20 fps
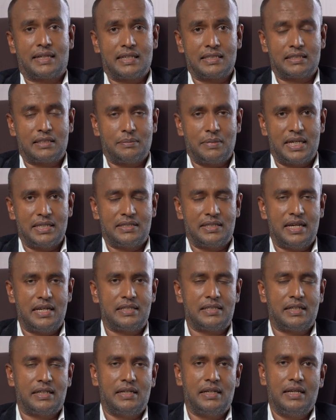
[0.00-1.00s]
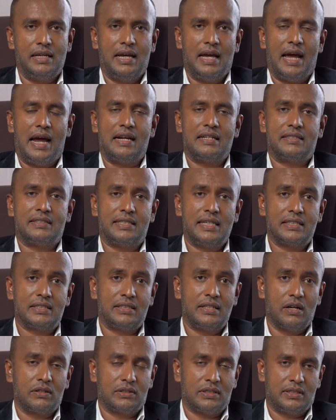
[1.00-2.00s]
customization, and
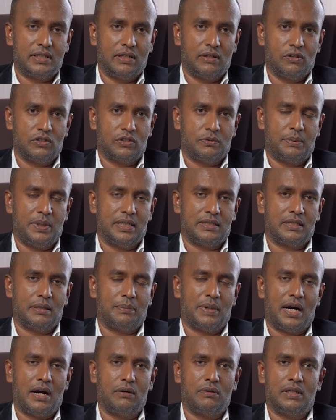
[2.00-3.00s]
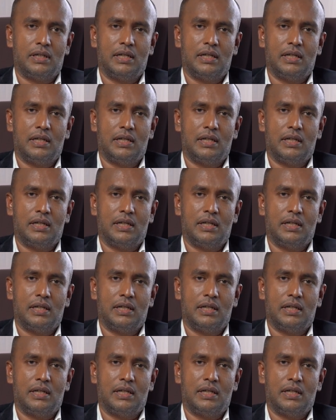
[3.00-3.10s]
6.0 speaks about